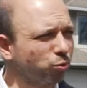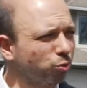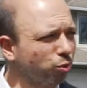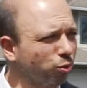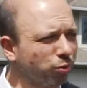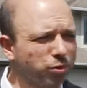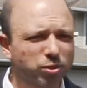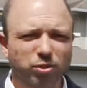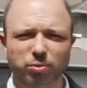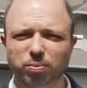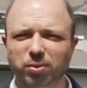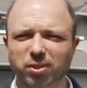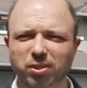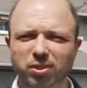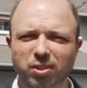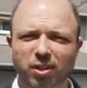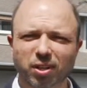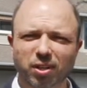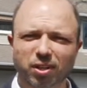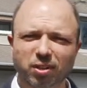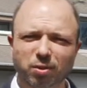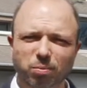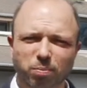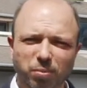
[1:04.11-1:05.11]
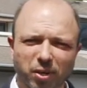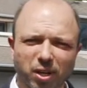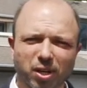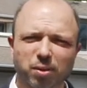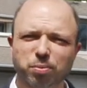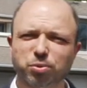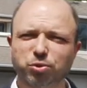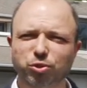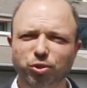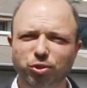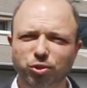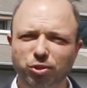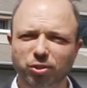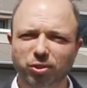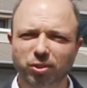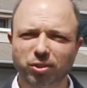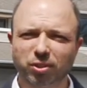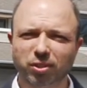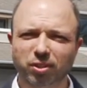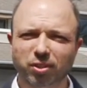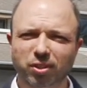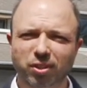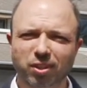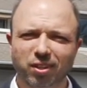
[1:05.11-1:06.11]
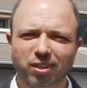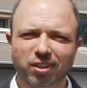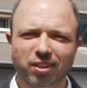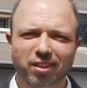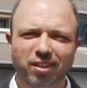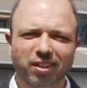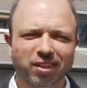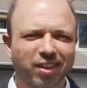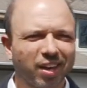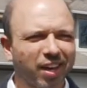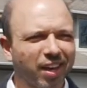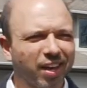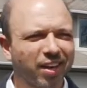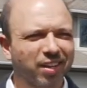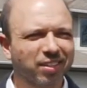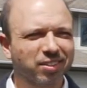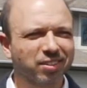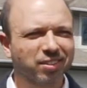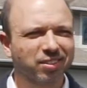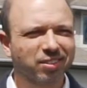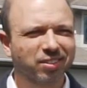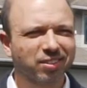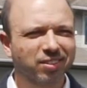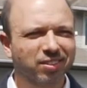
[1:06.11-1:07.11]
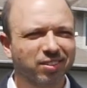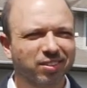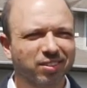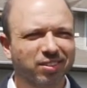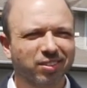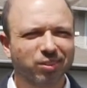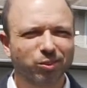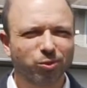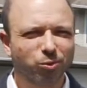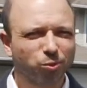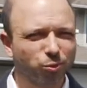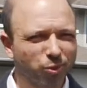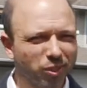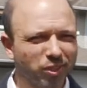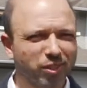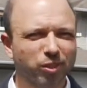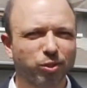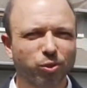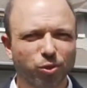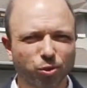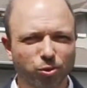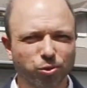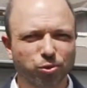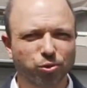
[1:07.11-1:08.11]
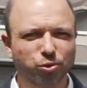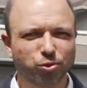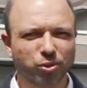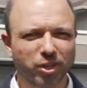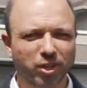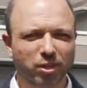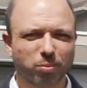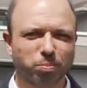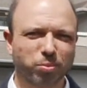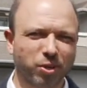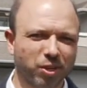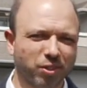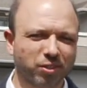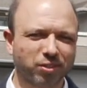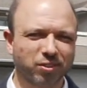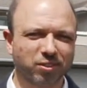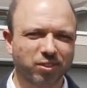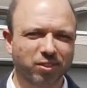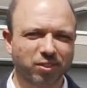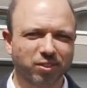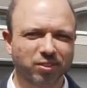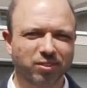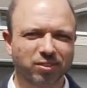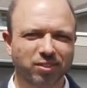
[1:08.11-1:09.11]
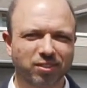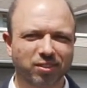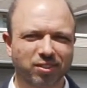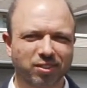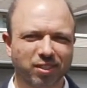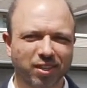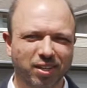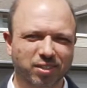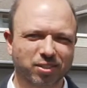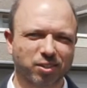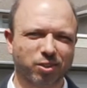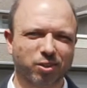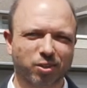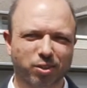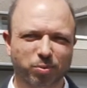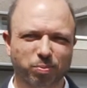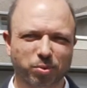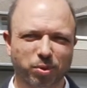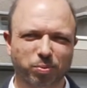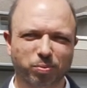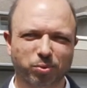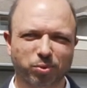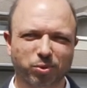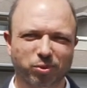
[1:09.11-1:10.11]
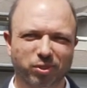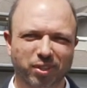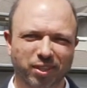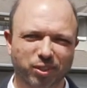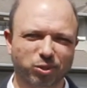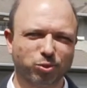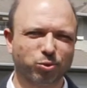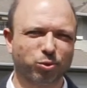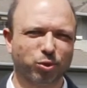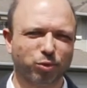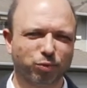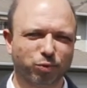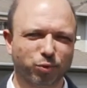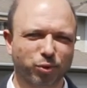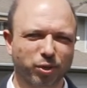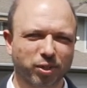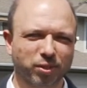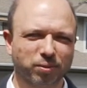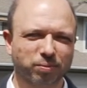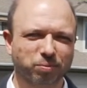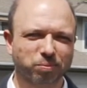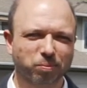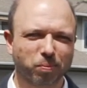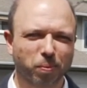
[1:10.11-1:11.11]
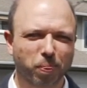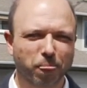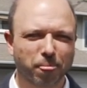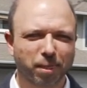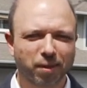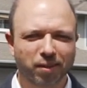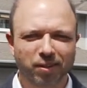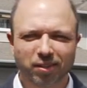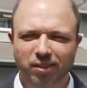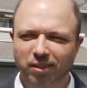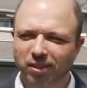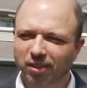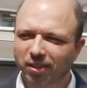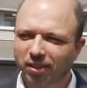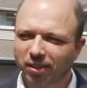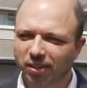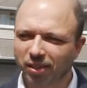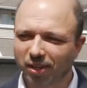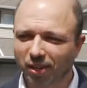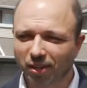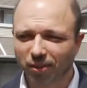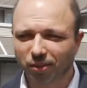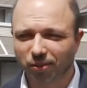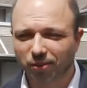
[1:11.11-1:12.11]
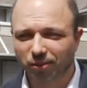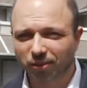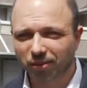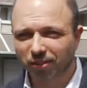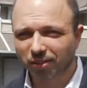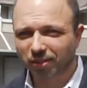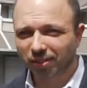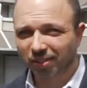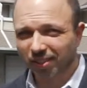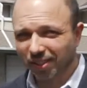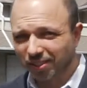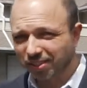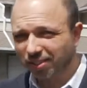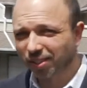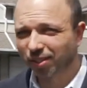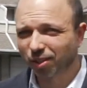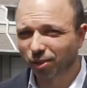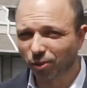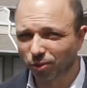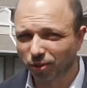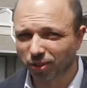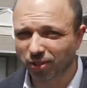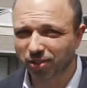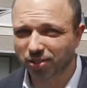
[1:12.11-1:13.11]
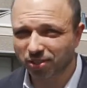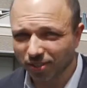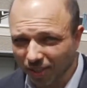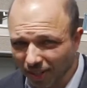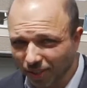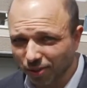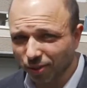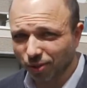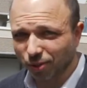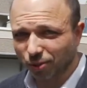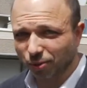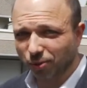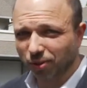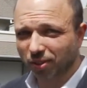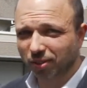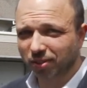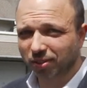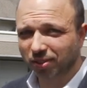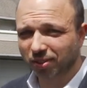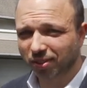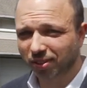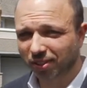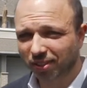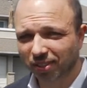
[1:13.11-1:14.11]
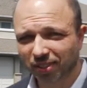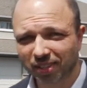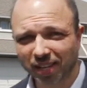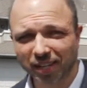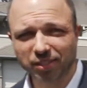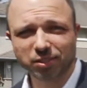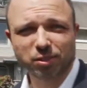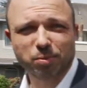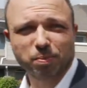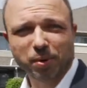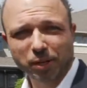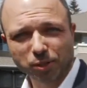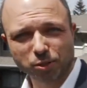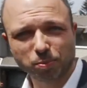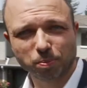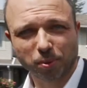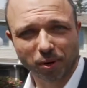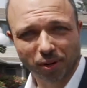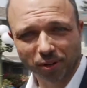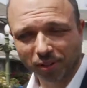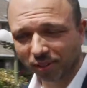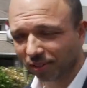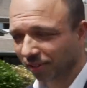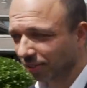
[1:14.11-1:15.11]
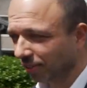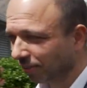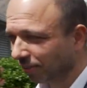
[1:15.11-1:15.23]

roofs have been done, pipes are good, and really no strata politics, as a lot of people like to avoid. Now, let's take a look inside the unit. That's the best part.